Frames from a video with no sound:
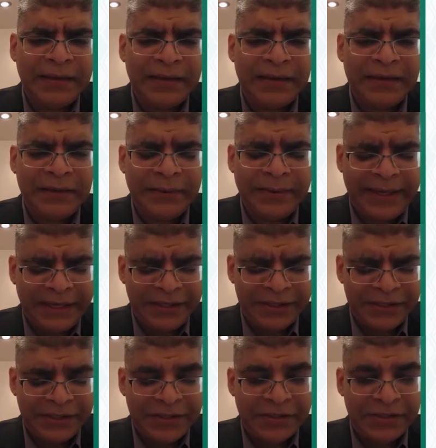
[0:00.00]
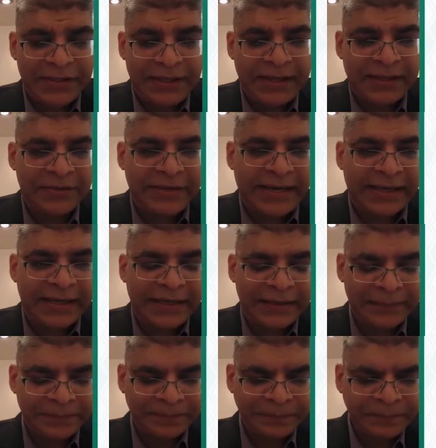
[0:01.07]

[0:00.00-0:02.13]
location tracking.